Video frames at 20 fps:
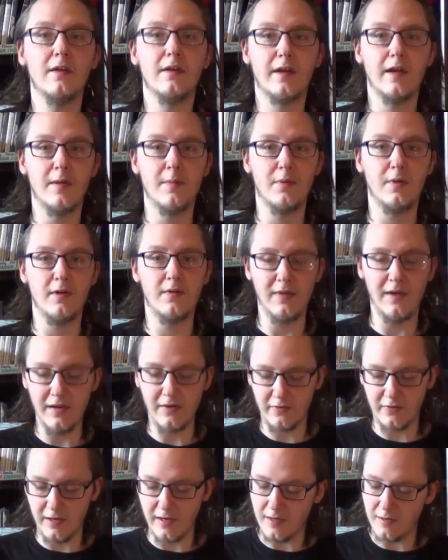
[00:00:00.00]
then the Game Boy
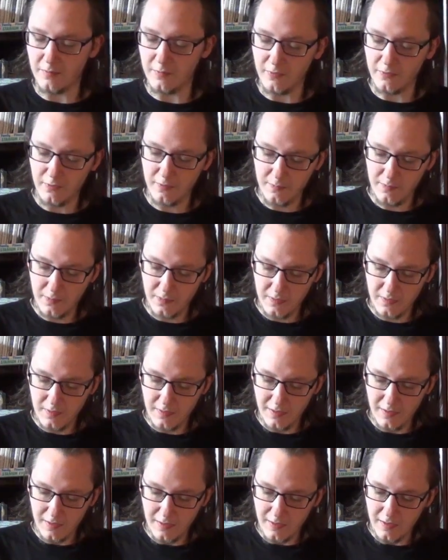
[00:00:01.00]
Advance games.
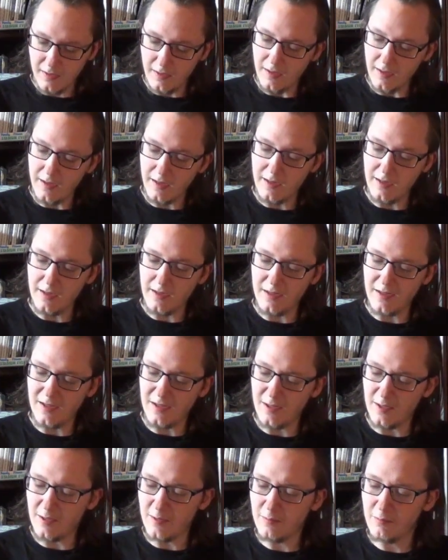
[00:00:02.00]

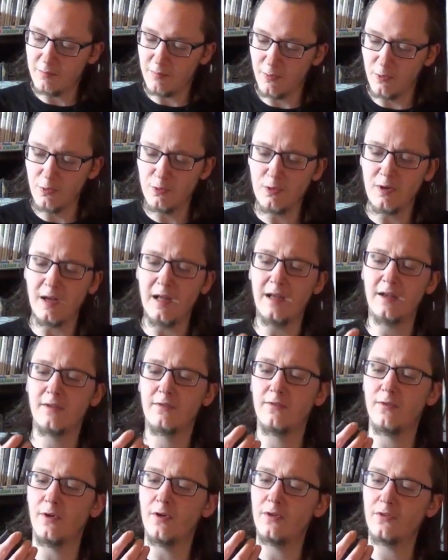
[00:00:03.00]
A bootleg
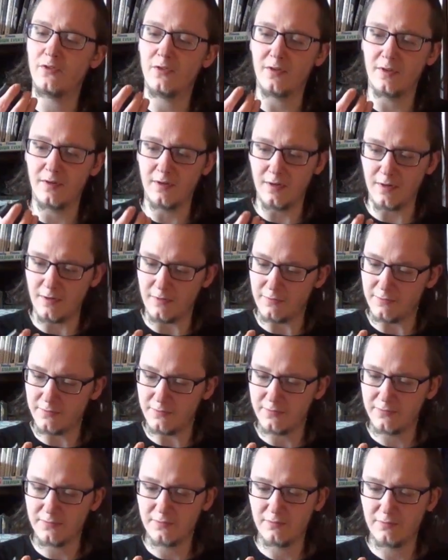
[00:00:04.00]
version of
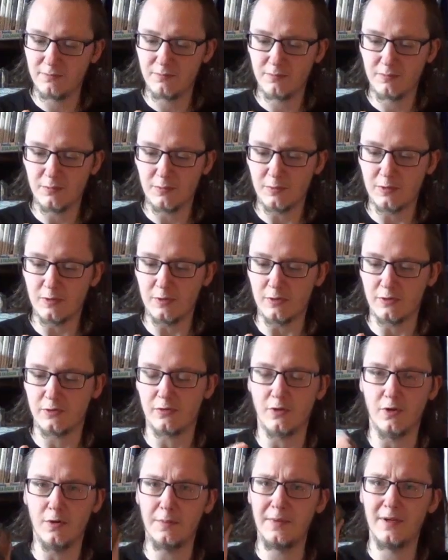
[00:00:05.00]
The
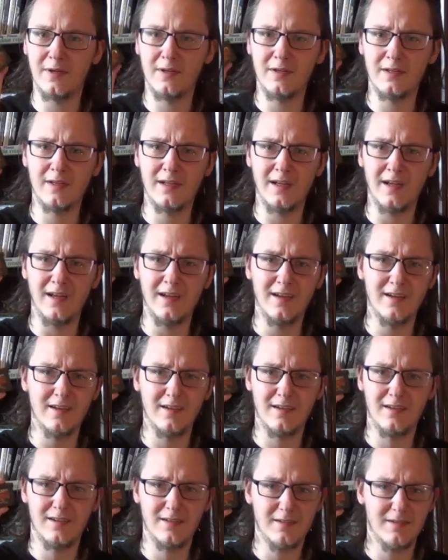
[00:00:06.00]
Scorpion King.